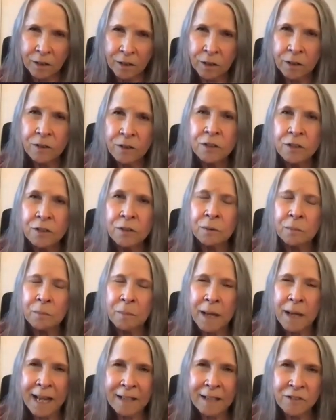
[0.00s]
could you
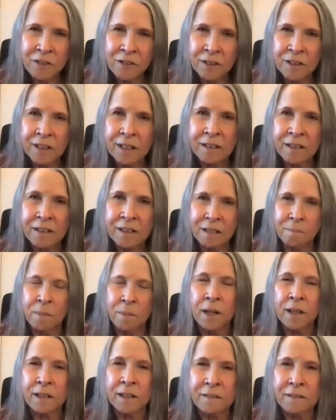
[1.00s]
imagine that this
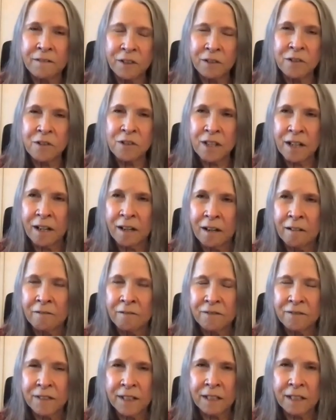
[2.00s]
part of
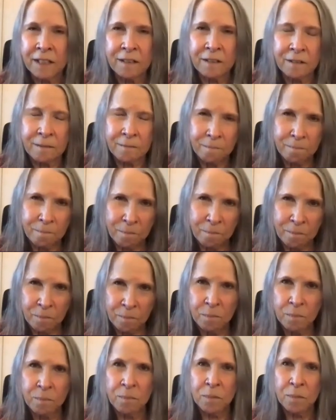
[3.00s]
yourself that
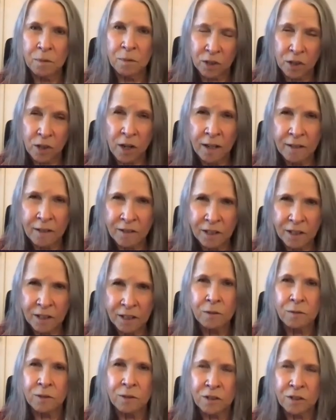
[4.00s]
was causing
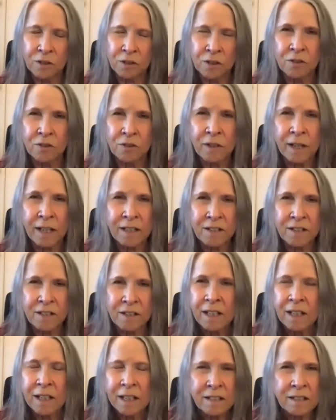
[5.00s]
you this distress
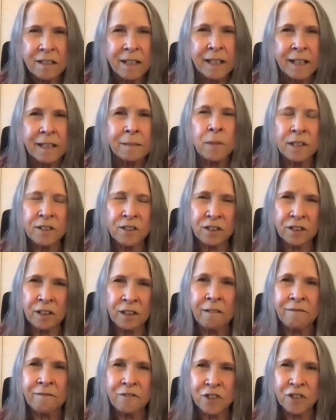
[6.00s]
is like a much
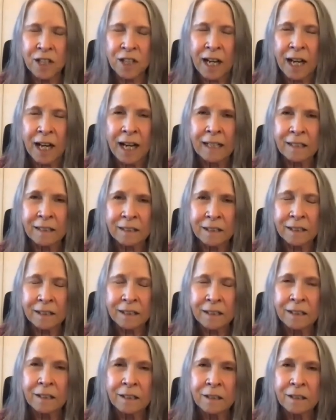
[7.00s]
loved child